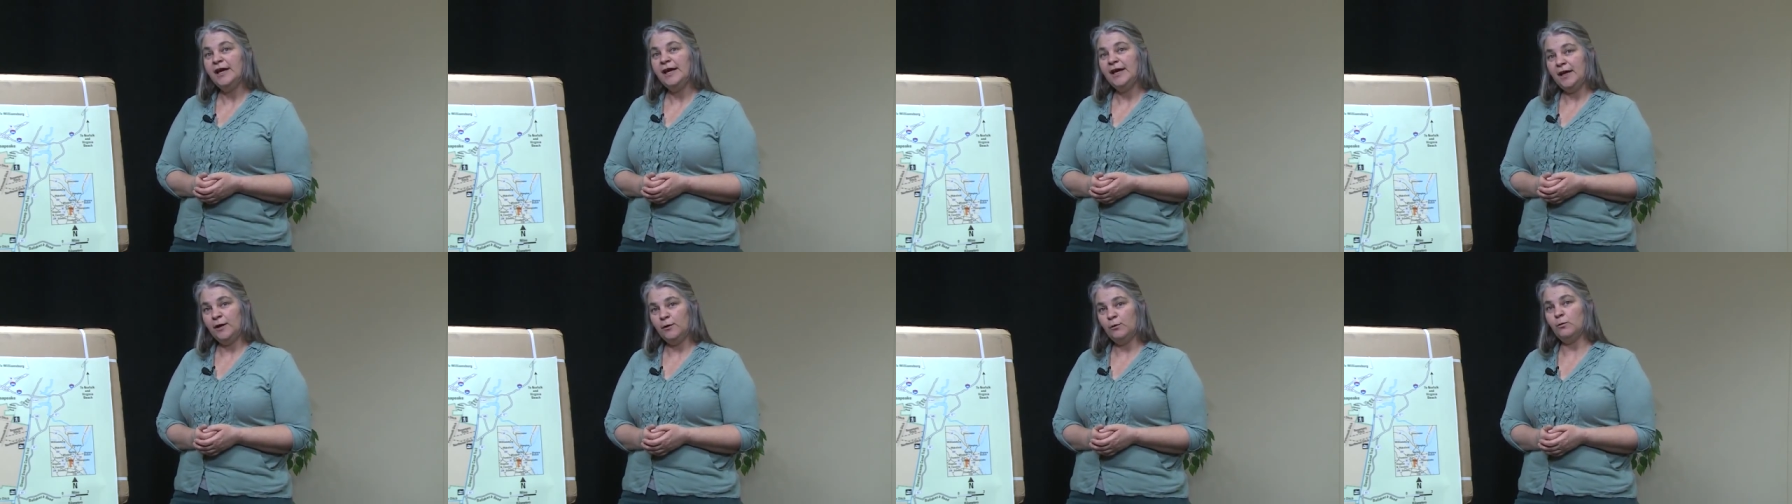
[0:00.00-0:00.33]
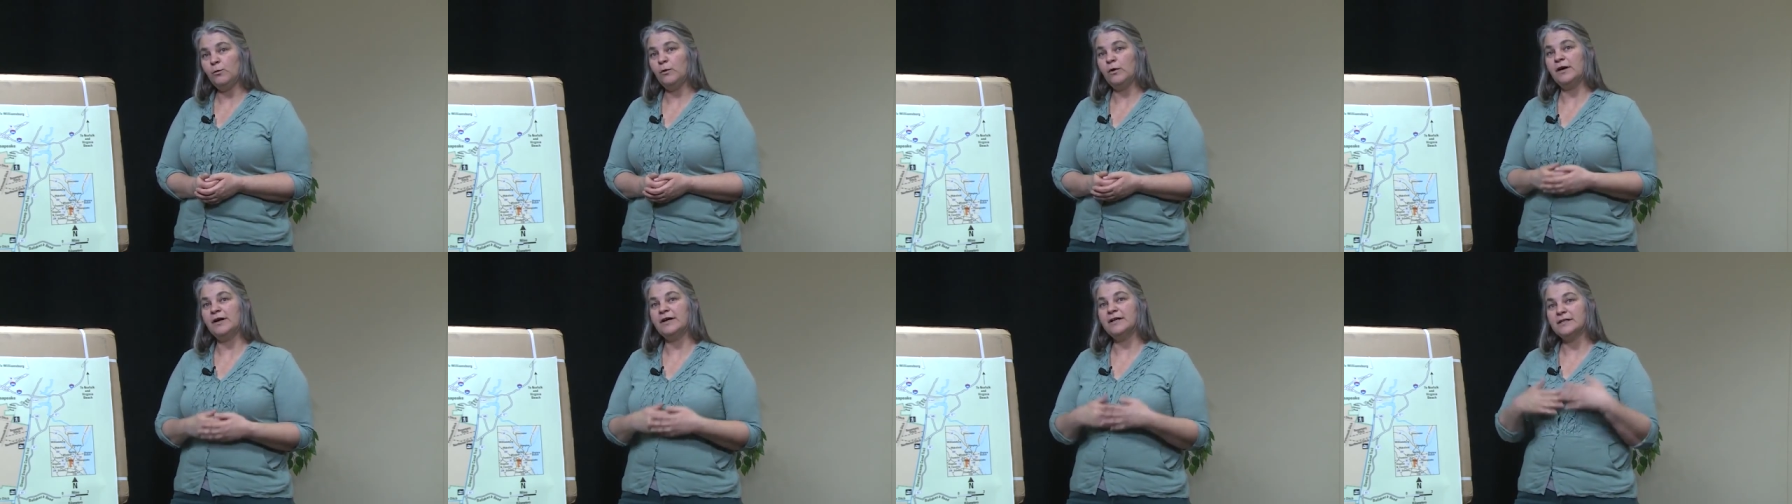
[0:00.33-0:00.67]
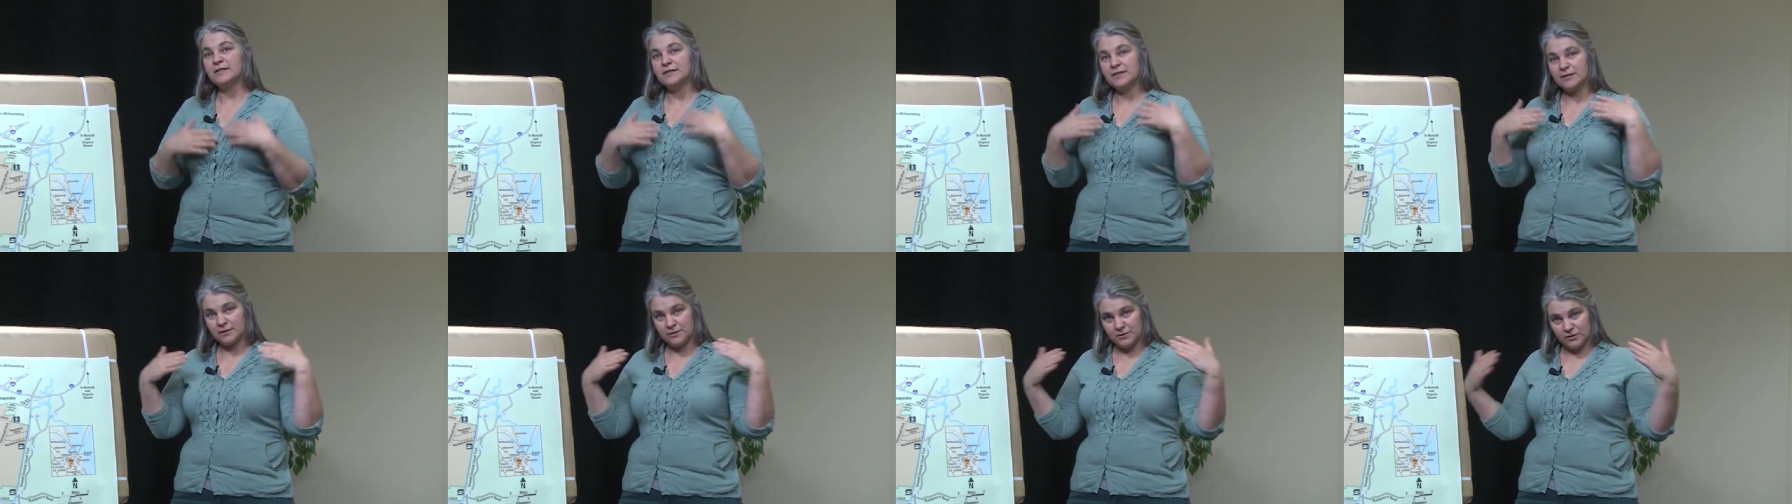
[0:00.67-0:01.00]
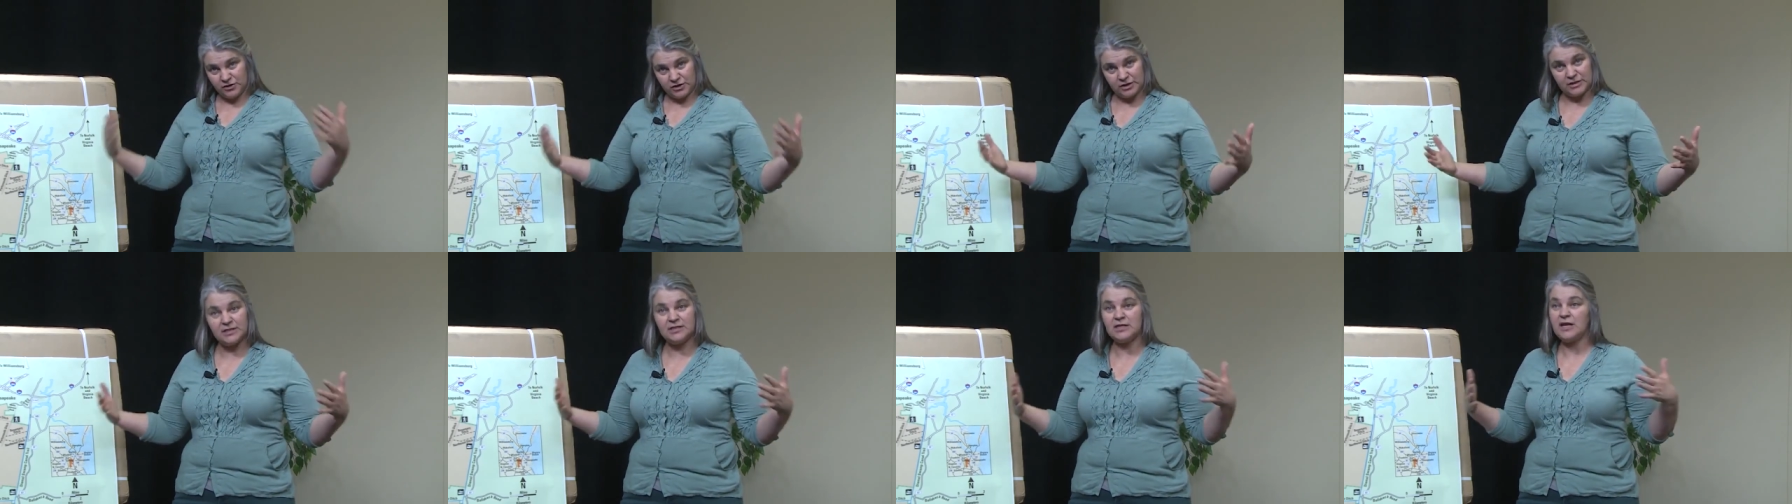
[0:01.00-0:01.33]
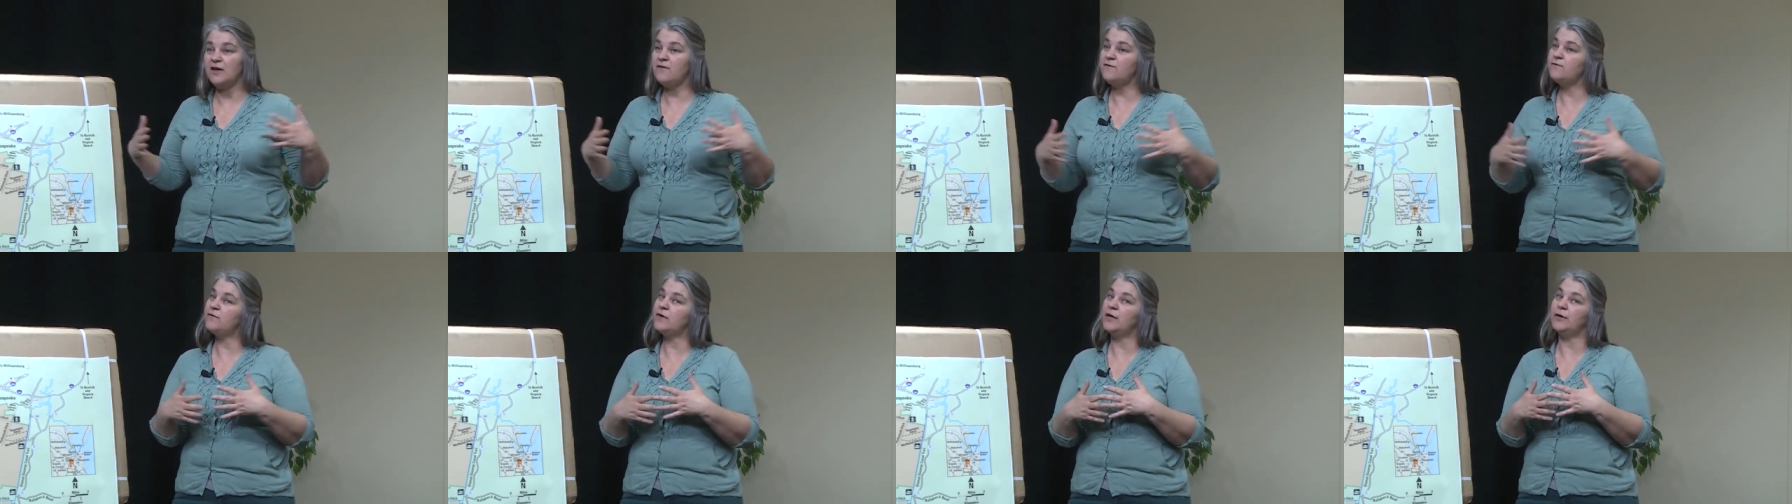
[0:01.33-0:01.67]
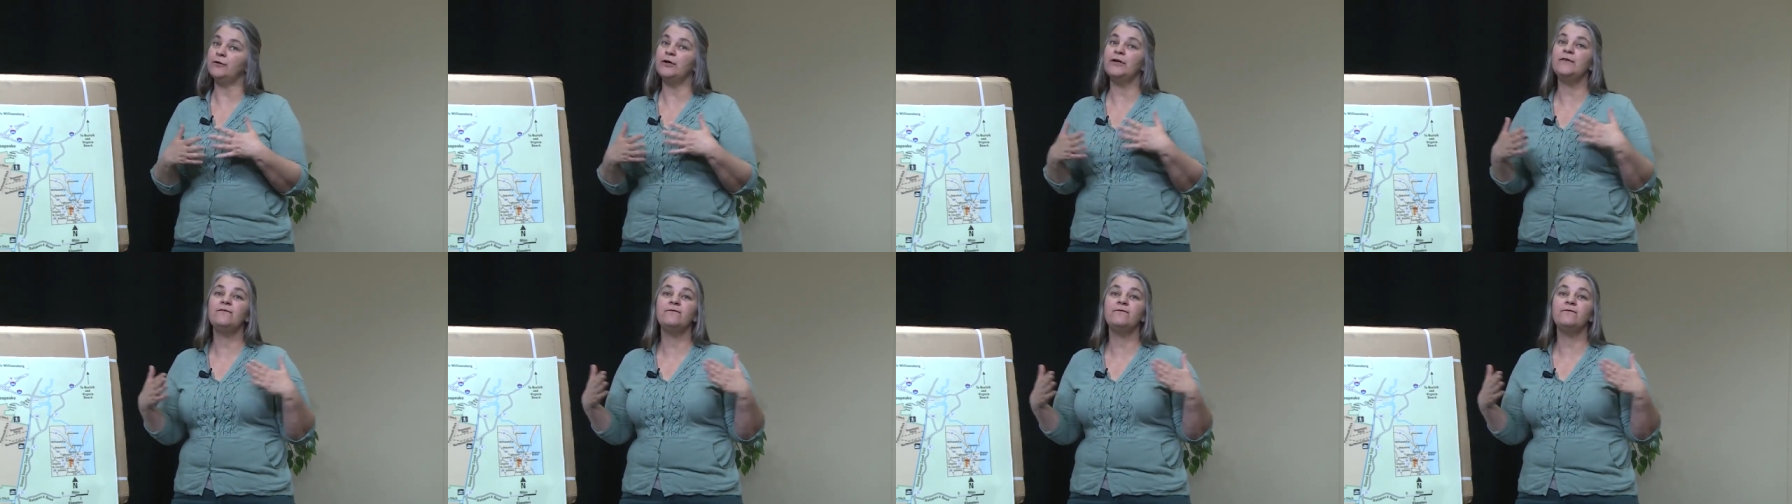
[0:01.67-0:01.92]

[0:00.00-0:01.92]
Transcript: it was just a very